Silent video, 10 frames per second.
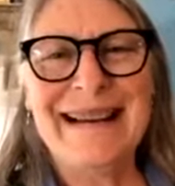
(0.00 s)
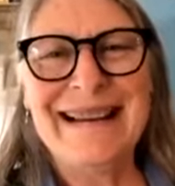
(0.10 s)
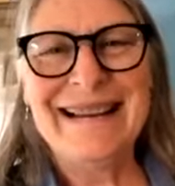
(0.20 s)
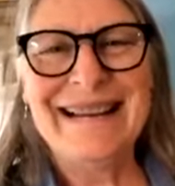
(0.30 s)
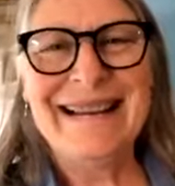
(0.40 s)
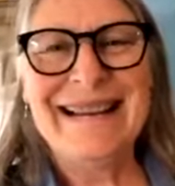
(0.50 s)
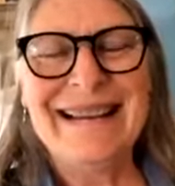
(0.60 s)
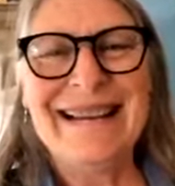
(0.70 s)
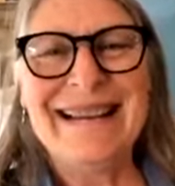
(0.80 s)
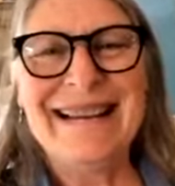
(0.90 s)

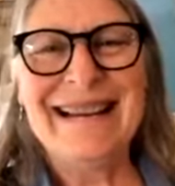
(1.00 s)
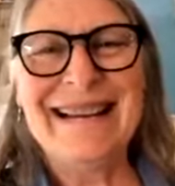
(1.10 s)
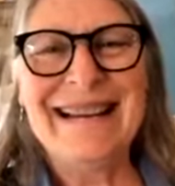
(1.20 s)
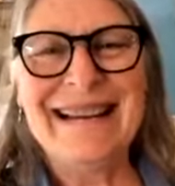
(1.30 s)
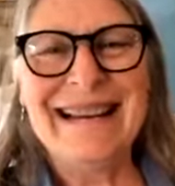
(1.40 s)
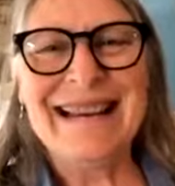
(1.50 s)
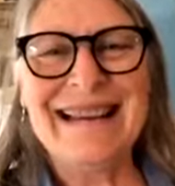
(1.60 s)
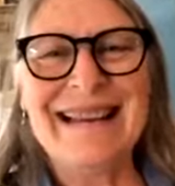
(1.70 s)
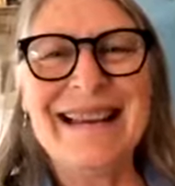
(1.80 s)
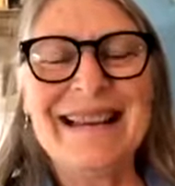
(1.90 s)

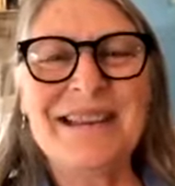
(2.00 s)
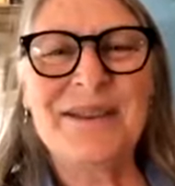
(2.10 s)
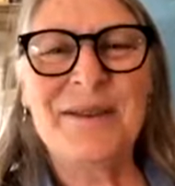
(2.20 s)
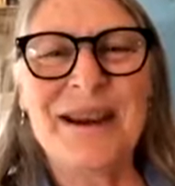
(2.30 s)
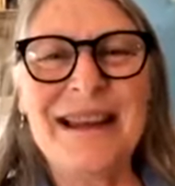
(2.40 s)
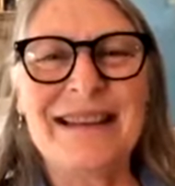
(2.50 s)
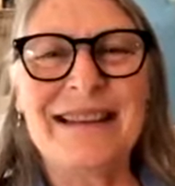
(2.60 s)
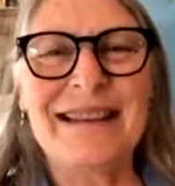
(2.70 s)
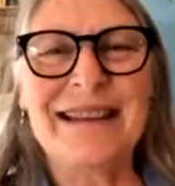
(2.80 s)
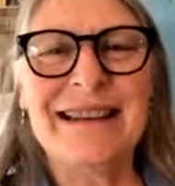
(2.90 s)

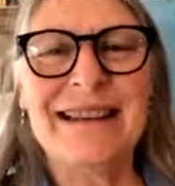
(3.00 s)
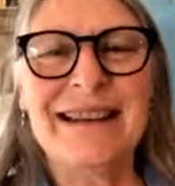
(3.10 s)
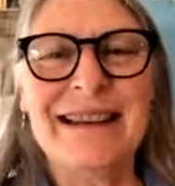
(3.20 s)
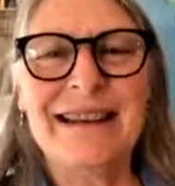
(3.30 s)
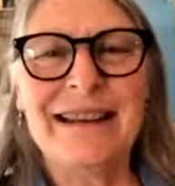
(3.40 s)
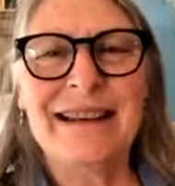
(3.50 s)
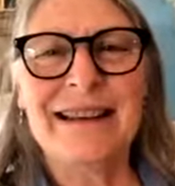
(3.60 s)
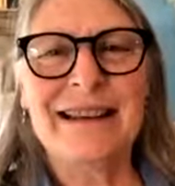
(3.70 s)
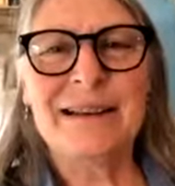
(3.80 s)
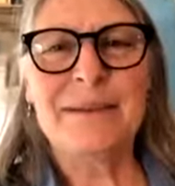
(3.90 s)

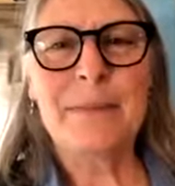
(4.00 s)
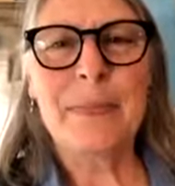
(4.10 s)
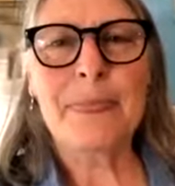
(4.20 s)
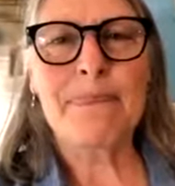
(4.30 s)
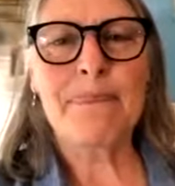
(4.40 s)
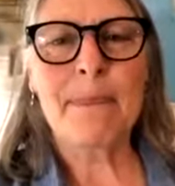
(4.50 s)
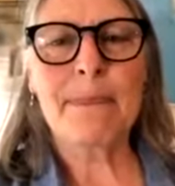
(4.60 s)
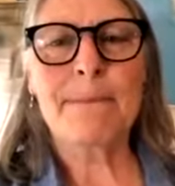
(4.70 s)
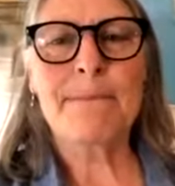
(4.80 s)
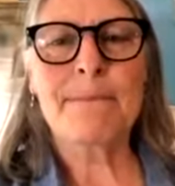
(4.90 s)

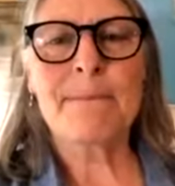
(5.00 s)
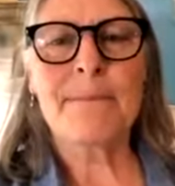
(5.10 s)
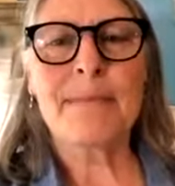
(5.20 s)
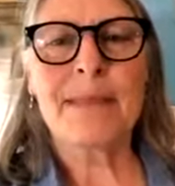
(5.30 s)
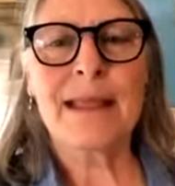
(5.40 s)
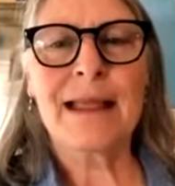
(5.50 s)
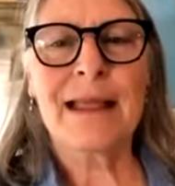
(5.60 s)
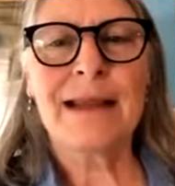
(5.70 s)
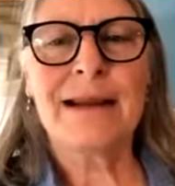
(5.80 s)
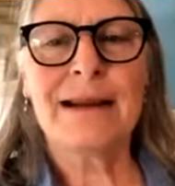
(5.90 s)

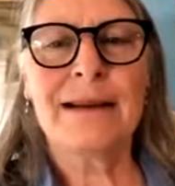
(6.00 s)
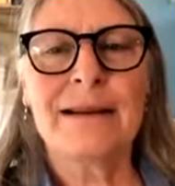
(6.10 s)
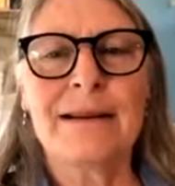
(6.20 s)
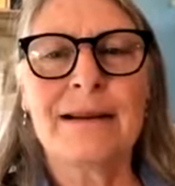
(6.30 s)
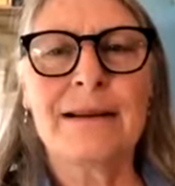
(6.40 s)
[no speech]